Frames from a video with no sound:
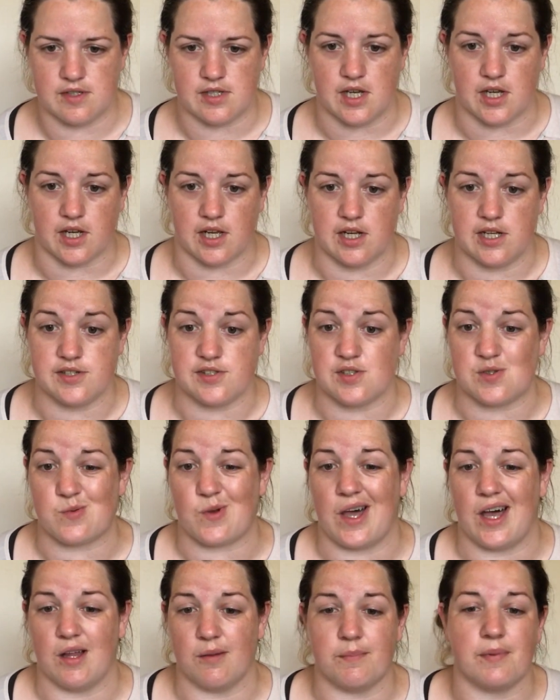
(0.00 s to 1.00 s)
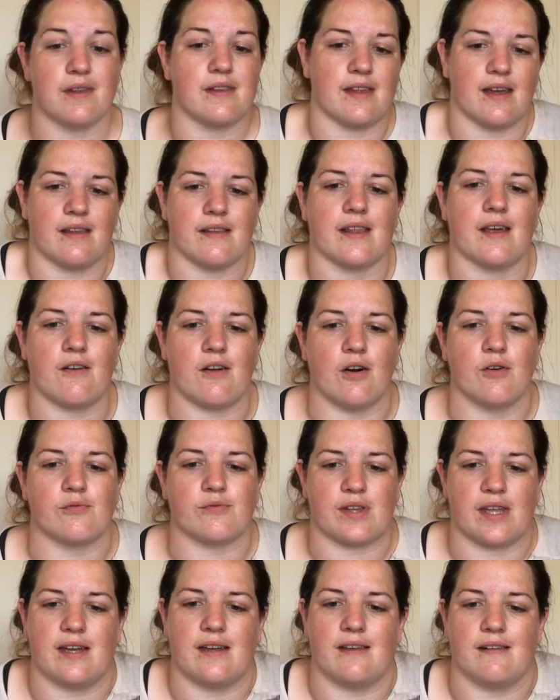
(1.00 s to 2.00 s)
circulars as well, but they're
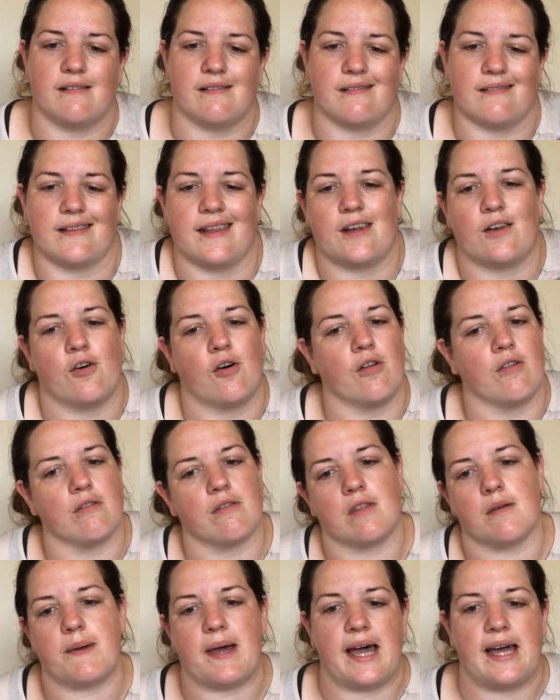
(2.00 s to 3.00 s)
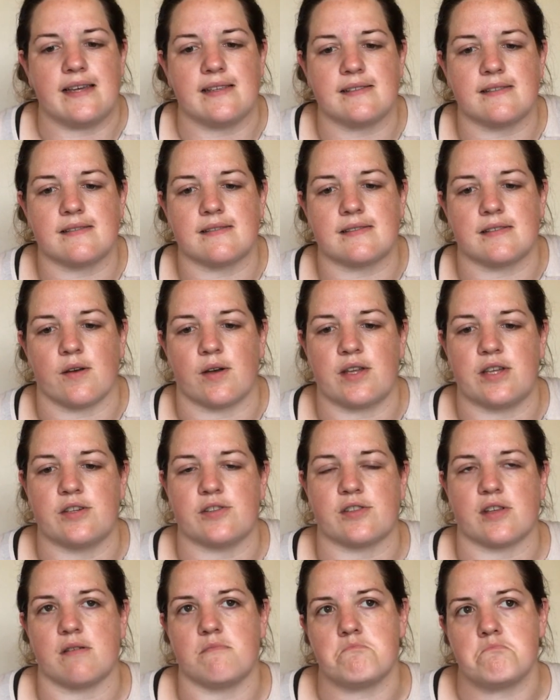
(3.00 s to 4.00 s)
old, they're not the best, so I
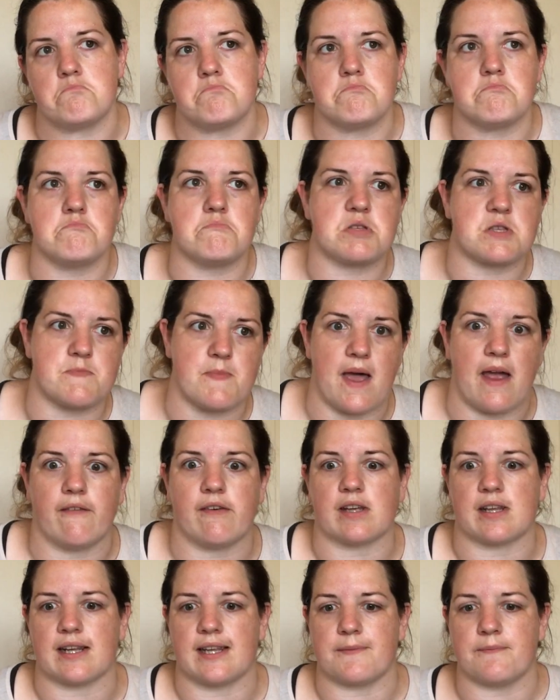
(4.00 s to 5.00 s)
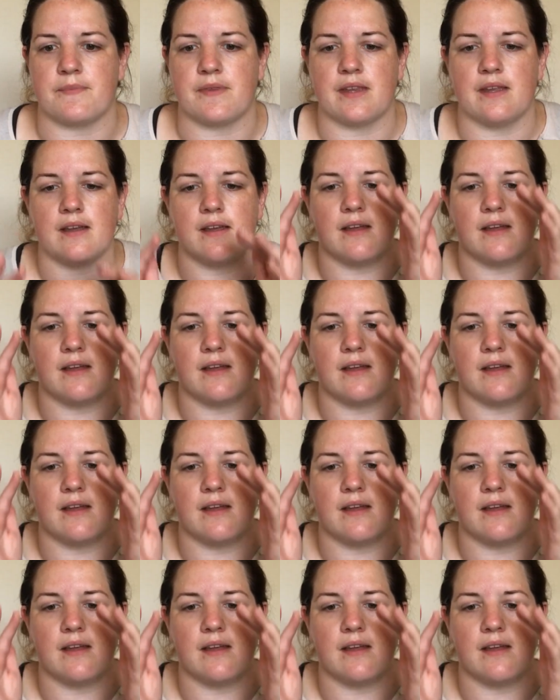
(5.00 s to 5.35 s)
use them sparingly.